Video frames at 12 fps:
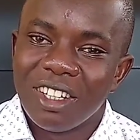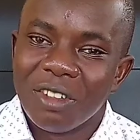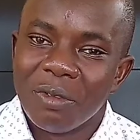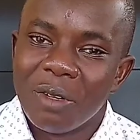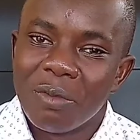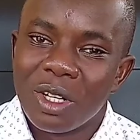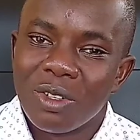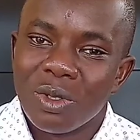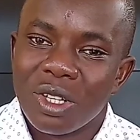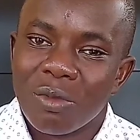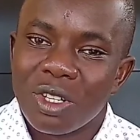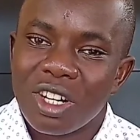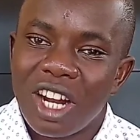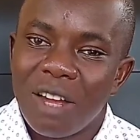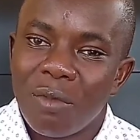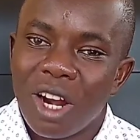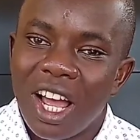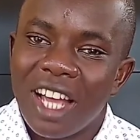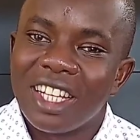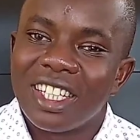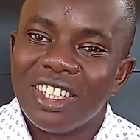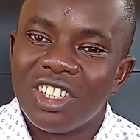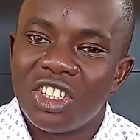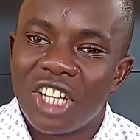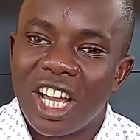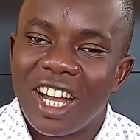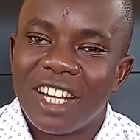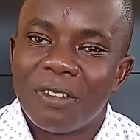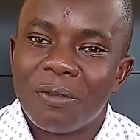remember to subscribe, like, and share.